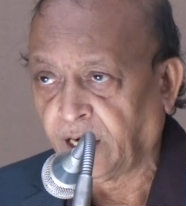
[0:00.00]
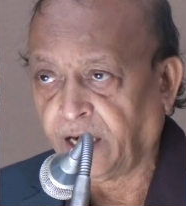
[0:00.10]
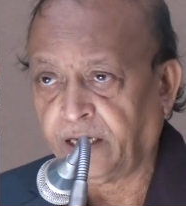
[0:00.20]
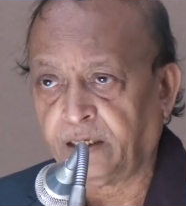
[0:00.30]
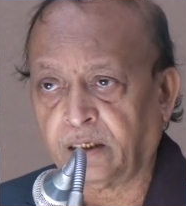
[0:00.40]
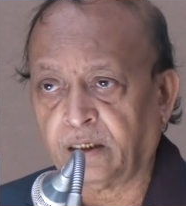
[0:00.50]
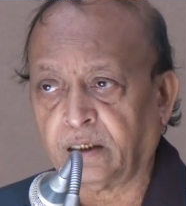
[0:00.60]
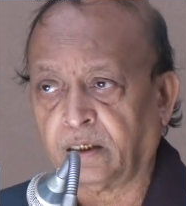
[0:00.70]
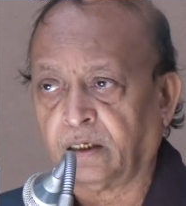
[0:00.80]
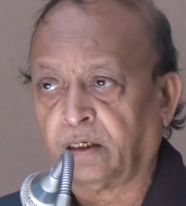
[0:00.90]
And
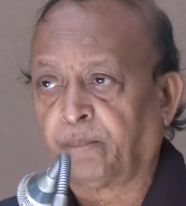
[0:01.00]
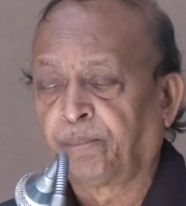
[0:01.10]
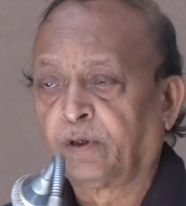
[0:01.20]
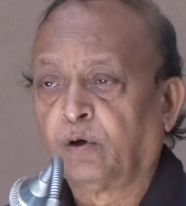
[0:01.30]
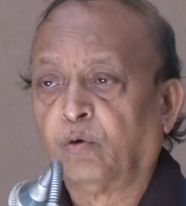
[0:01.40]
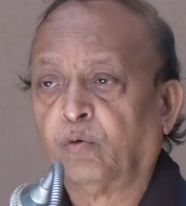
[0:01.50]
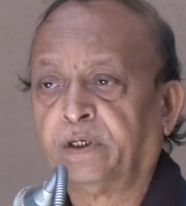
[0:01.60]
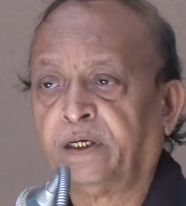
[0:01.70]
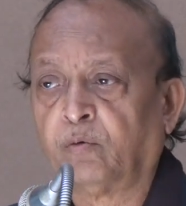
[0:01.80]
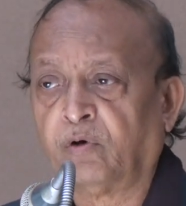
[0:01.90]

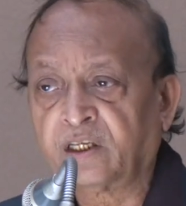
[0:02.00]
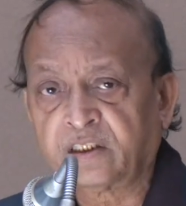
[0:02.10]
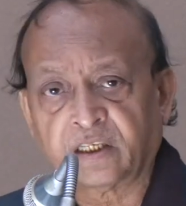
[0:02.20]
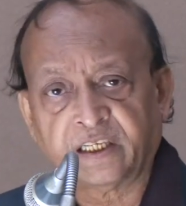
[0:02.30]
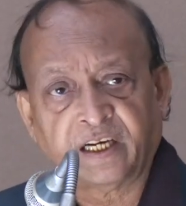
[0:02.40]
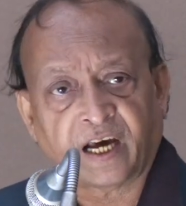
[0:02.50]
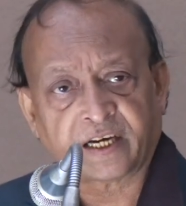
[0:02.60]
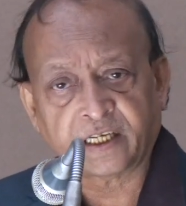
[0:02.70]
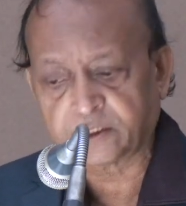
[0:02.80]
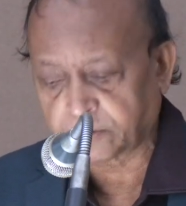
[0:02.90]
we worked in
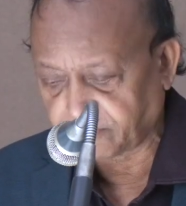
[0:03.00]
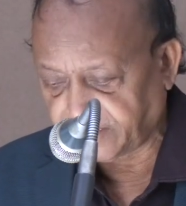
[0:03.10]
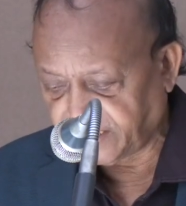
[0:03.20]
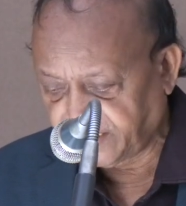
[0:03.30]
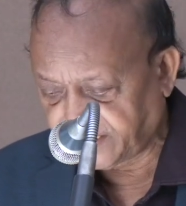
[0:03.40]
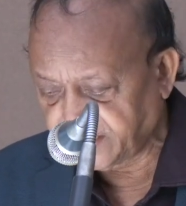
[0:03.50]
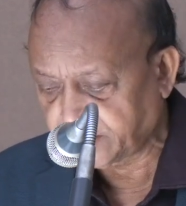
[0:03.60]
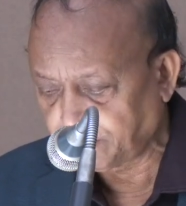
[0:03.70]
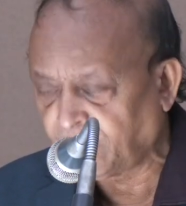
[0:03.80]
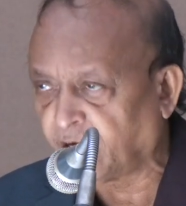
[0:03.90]
RIS very
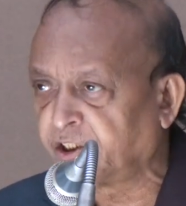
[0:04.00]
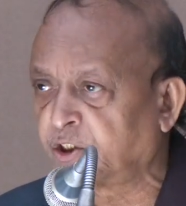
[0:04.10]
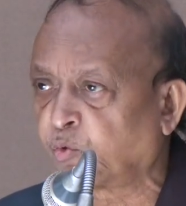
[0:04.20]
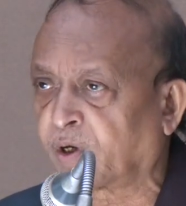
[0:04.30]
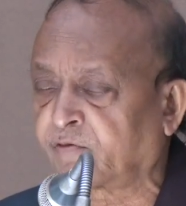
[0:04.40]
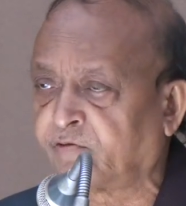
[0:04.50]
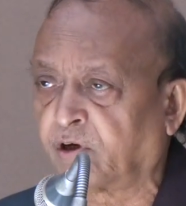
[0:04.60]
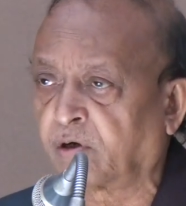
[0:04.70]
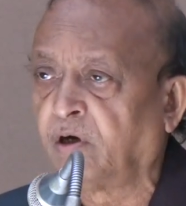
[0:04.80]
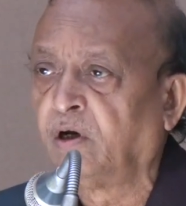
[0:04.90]
intensively on this work
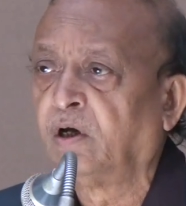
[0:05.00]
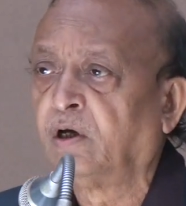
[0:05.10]
for